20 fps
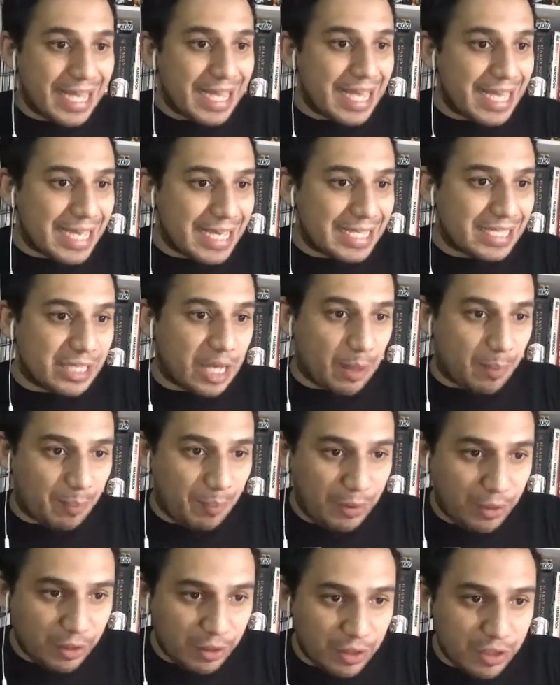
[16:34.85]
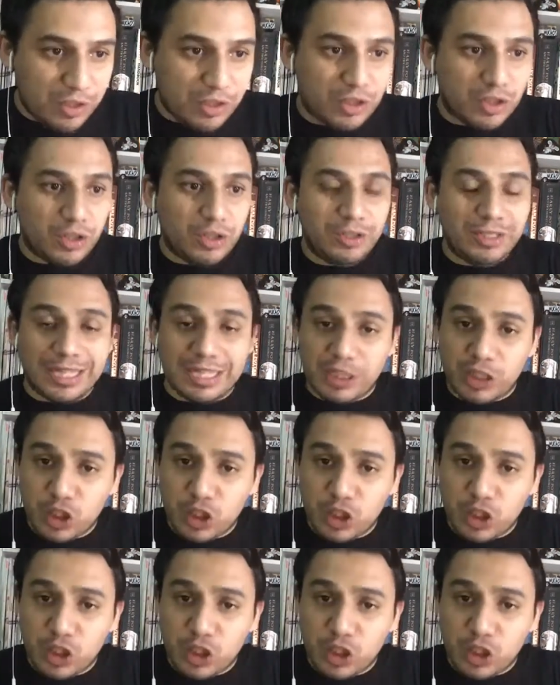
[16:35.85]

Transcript: is a person that